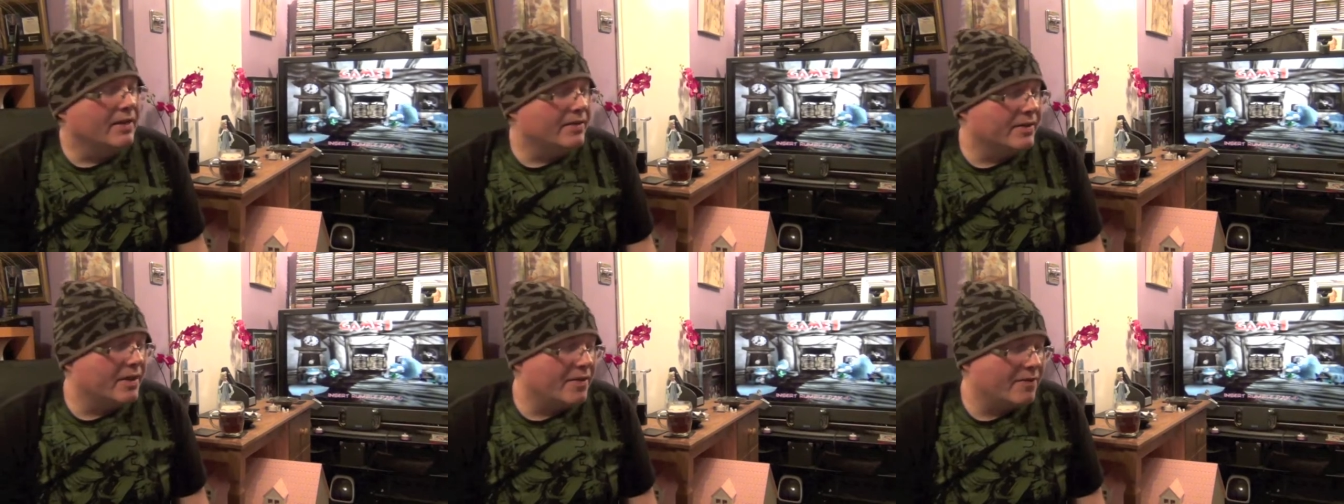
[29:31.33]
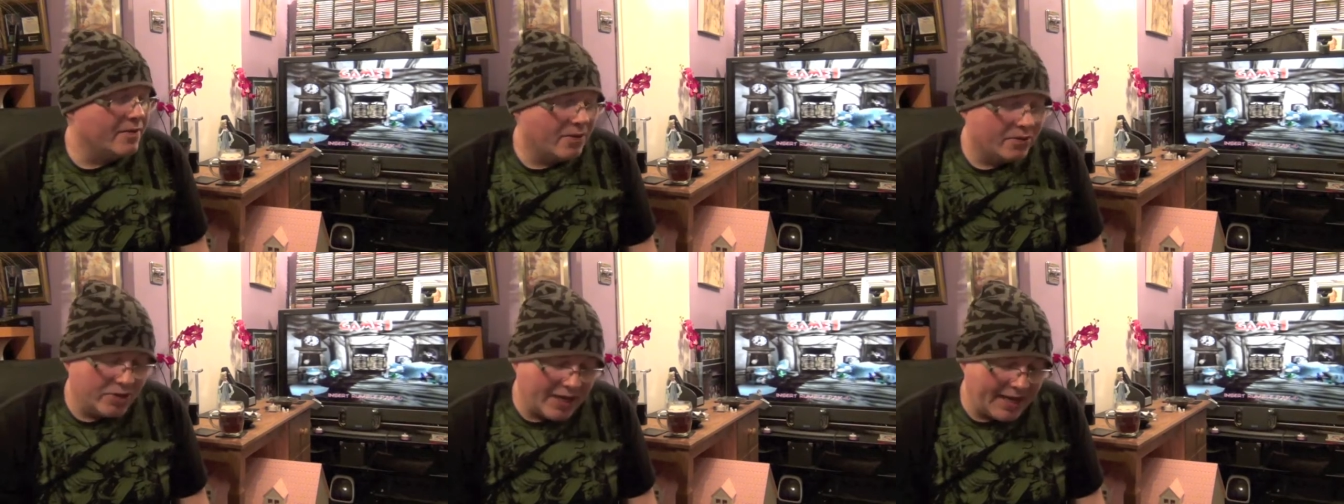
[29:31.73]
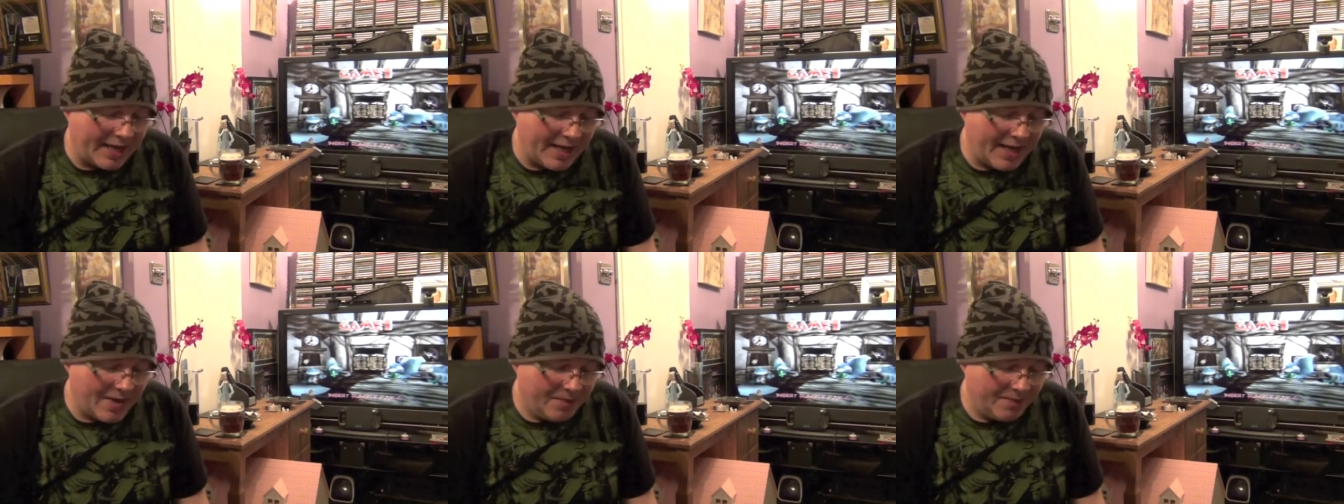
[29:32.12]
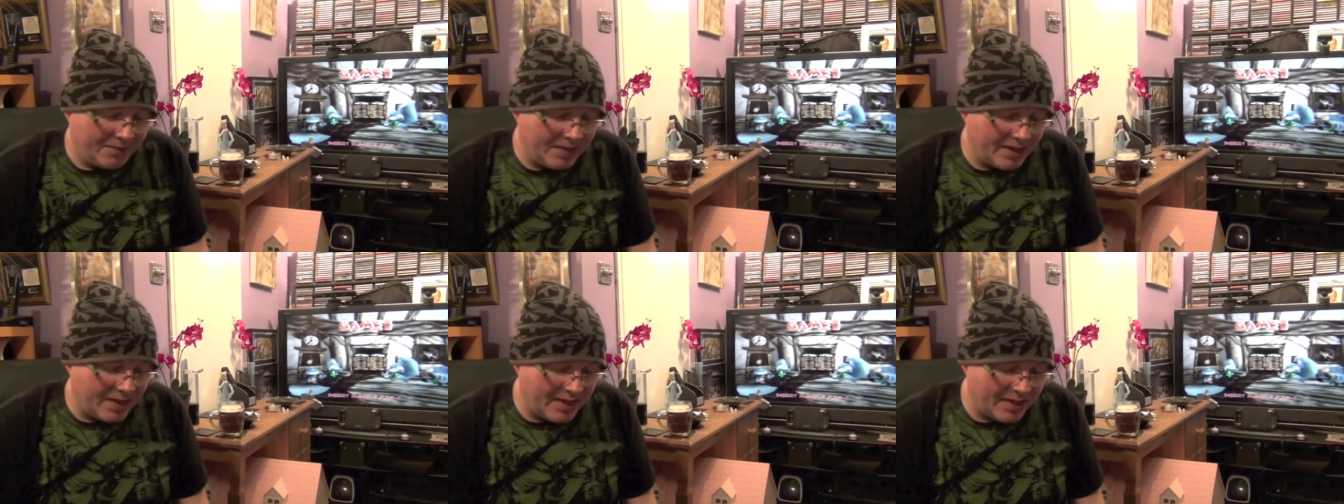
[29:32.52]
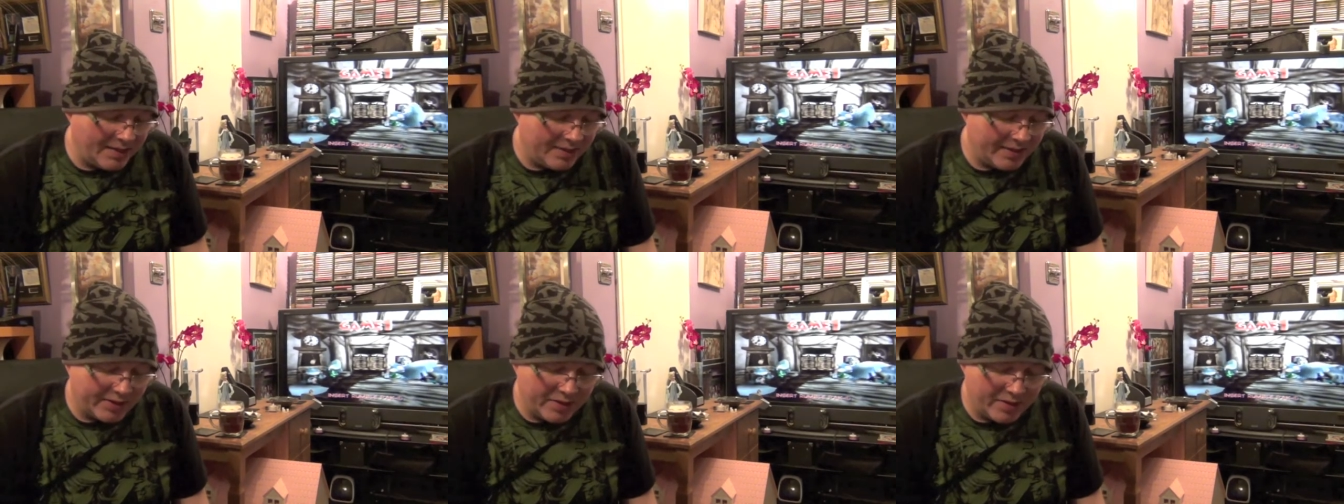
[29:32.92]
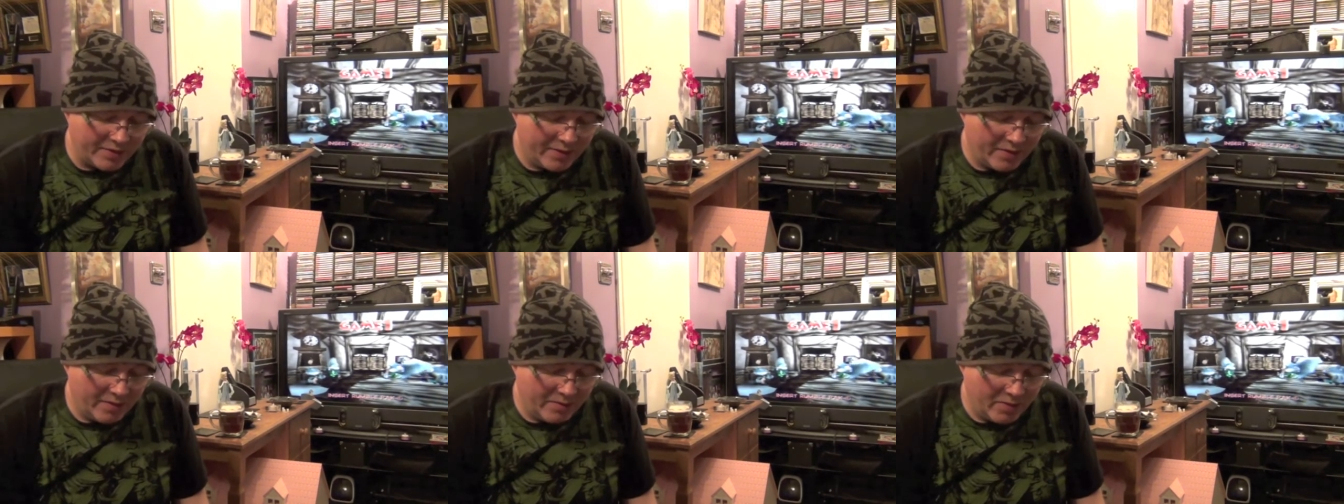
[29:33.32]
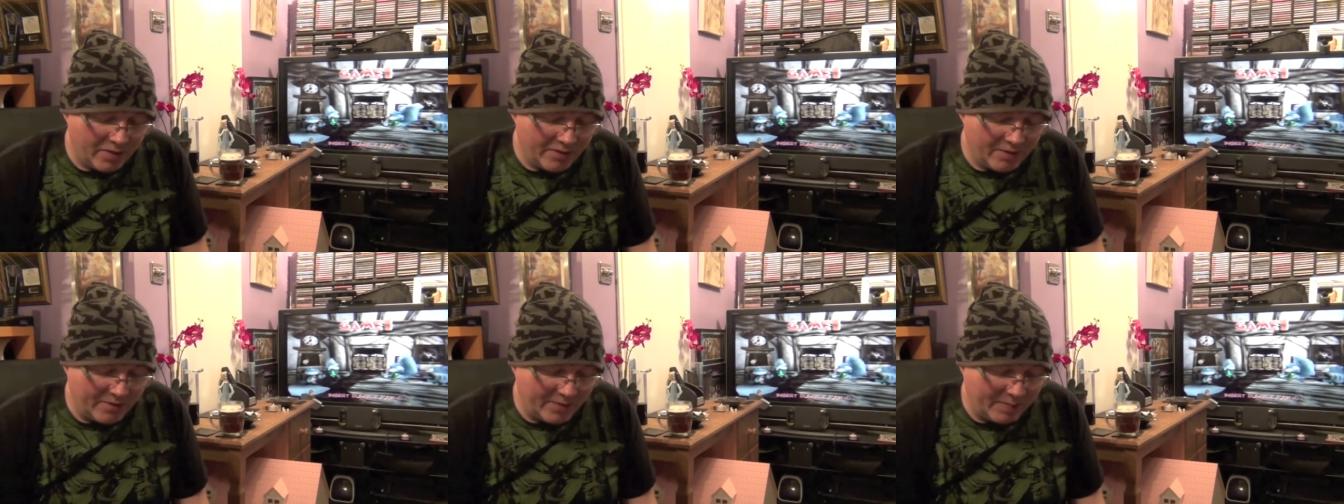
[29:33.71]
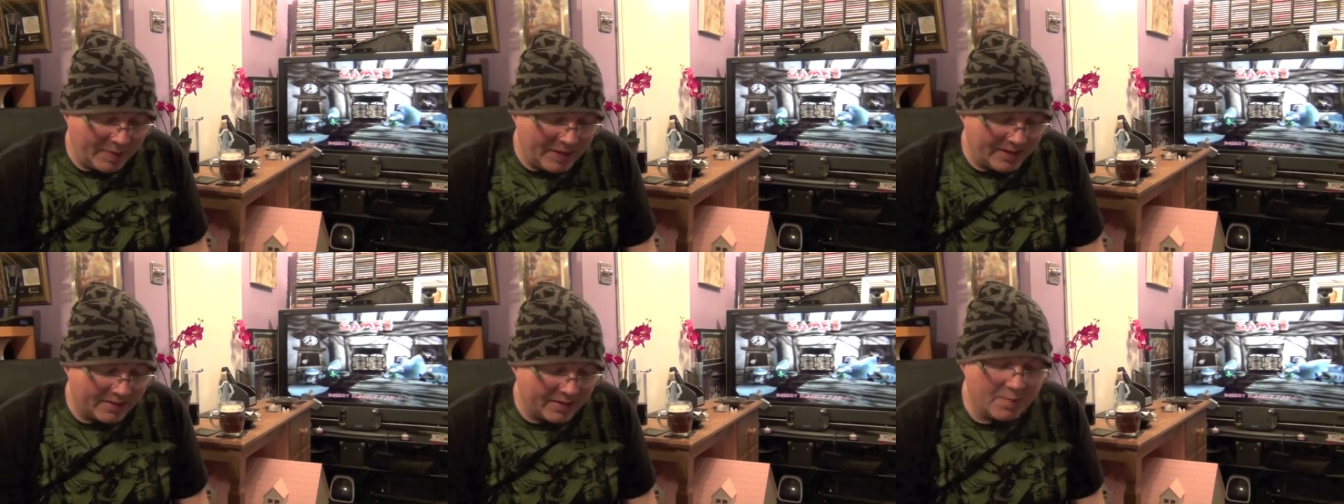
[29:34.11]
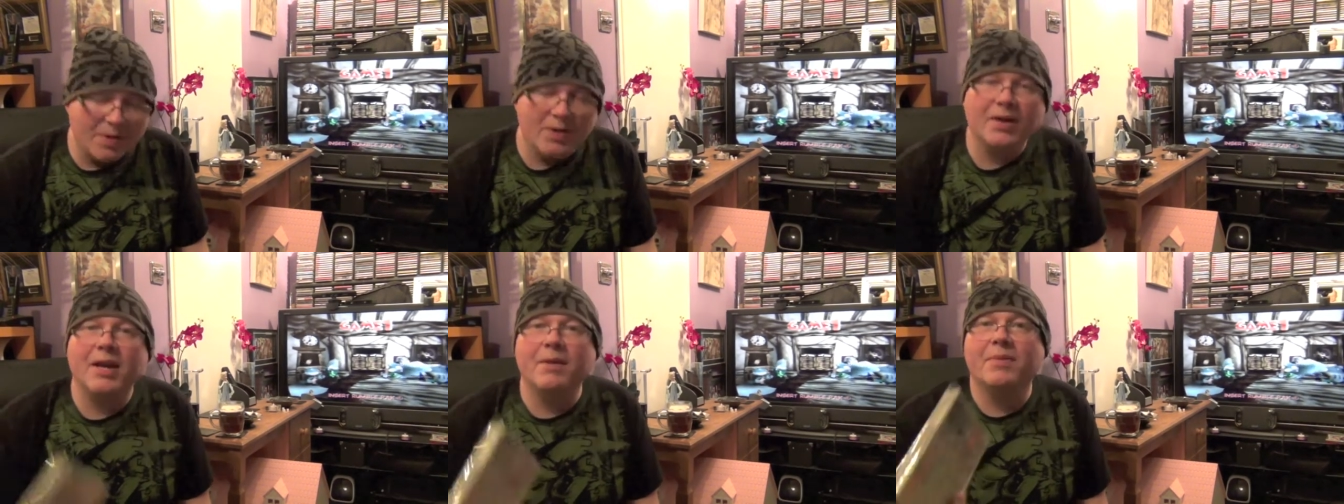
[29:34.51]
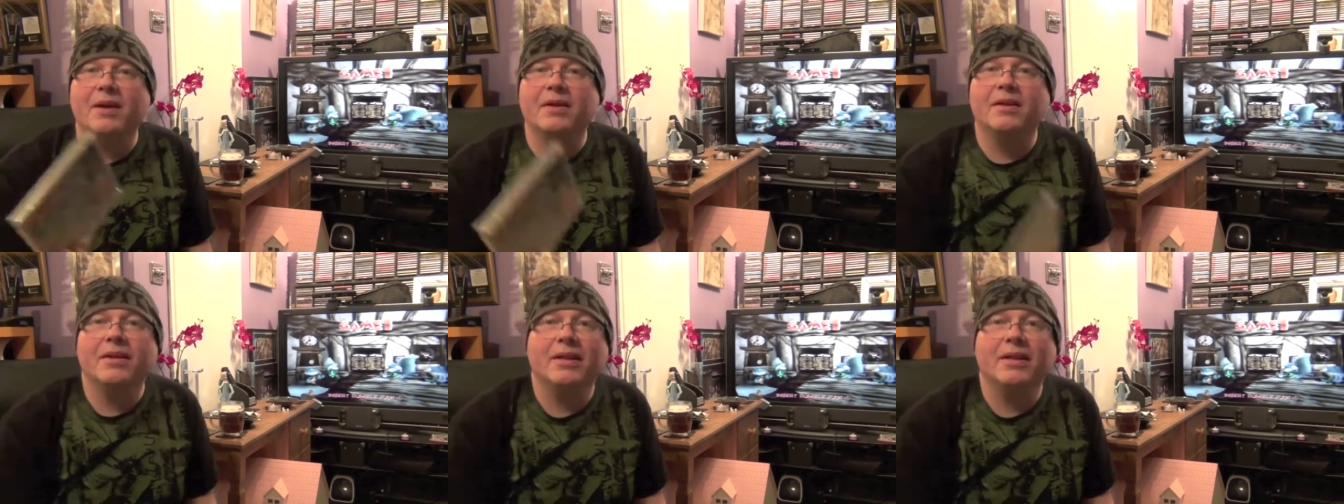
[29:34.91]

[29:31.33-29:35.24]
So I thought I'll check it out, and it's actually worth it for a bit, so I might keep that in the